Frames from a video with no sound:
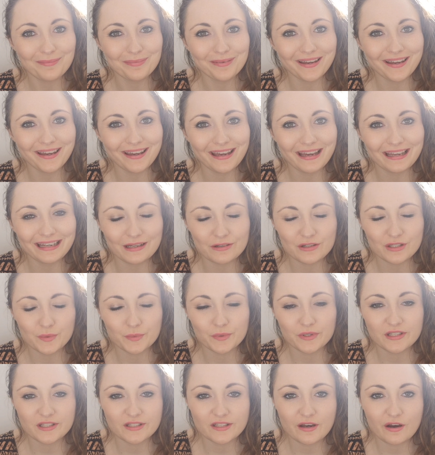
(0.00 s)
and I just want
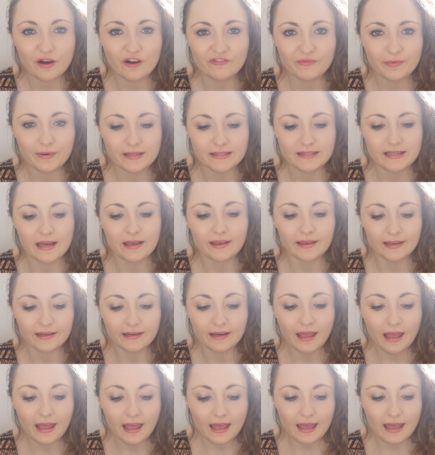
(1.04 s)
to start off by saying